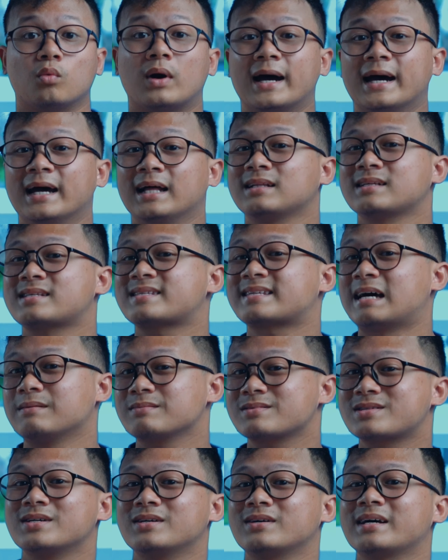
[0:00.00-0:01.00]
While
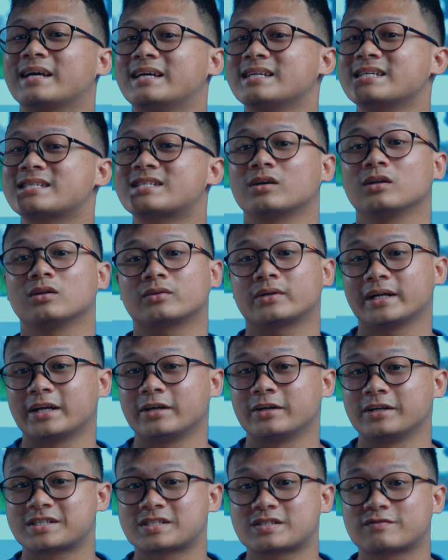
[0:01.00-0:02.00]
Samsung is already
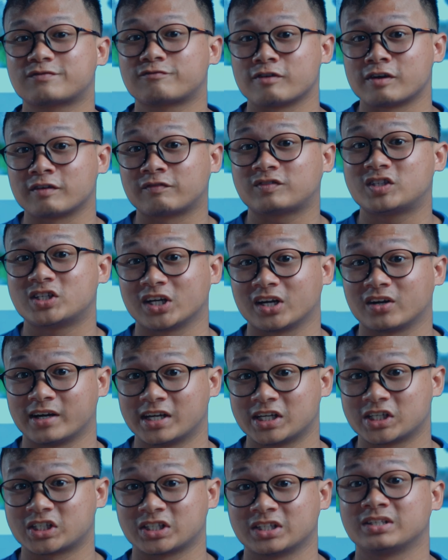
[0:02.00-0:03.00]
in its 5th
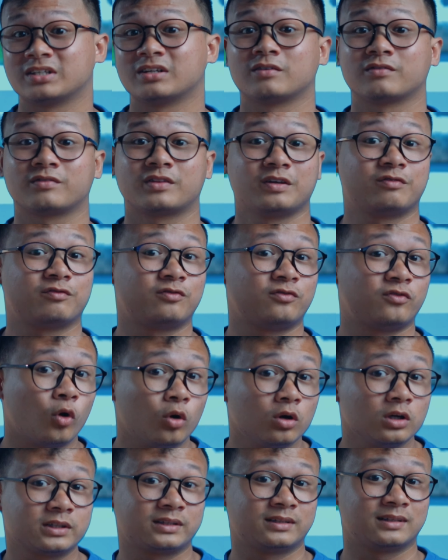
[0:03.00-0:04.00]
generation of the
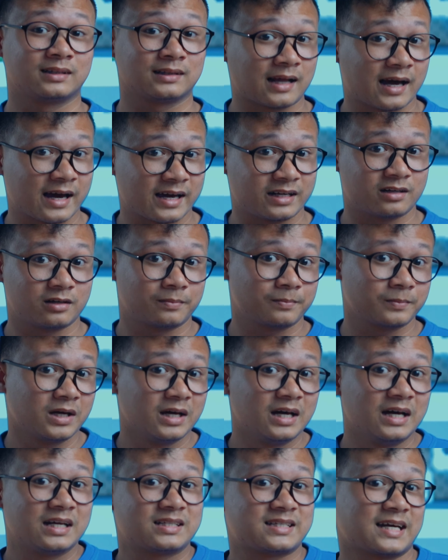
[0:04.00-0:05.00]
Fold lineup,
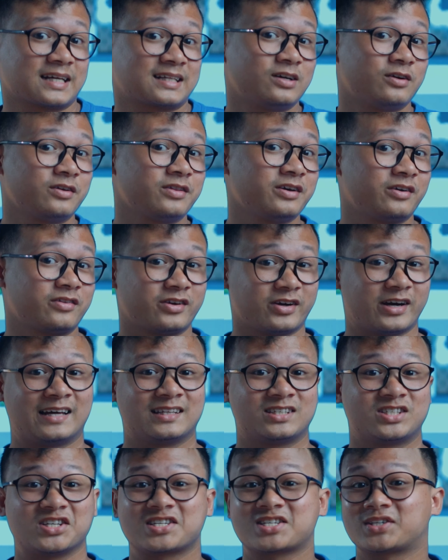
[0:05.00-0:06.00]
TECNO on the other
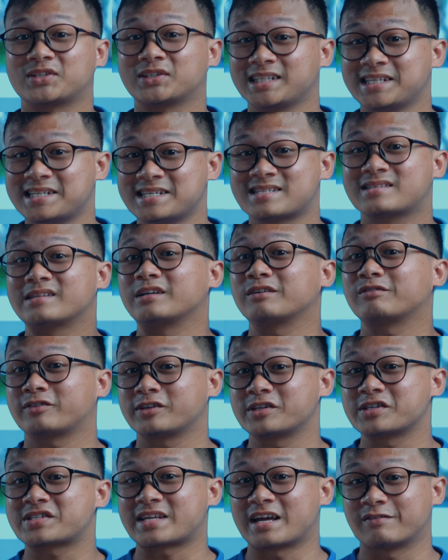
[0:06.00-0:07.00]
hand just released their
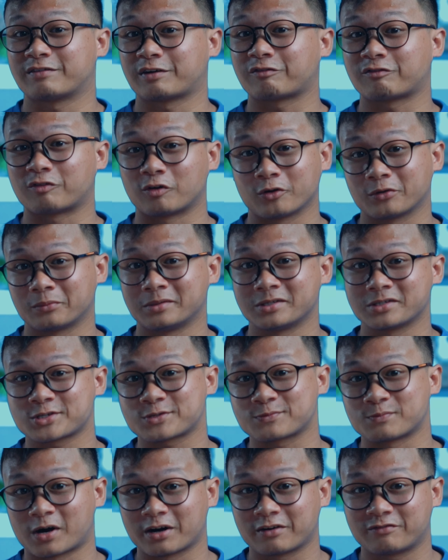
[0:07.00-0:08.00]
first ever foldable
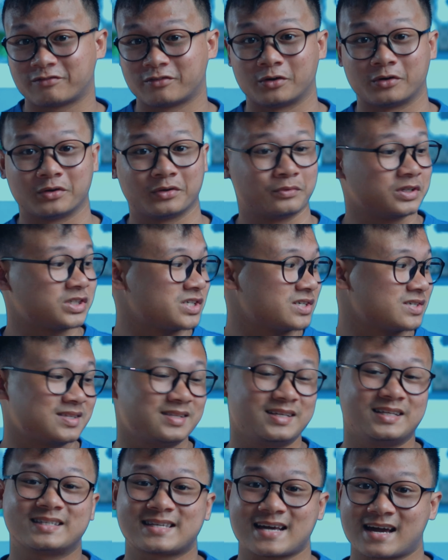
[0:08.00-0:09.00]
smartphone, which is
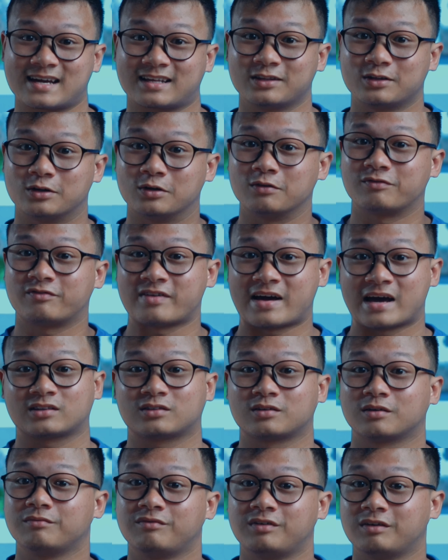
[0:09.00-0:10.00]
the TECNO
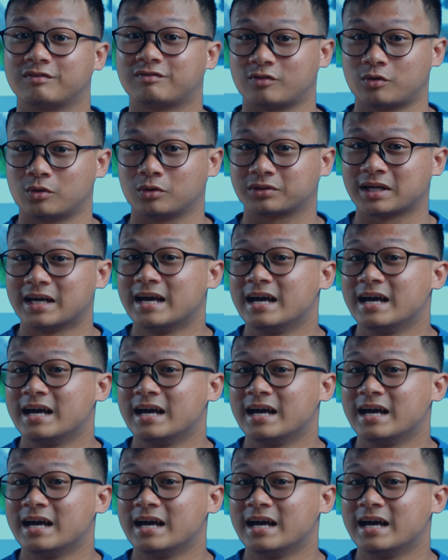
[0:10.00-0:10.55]
Phantom V Fold.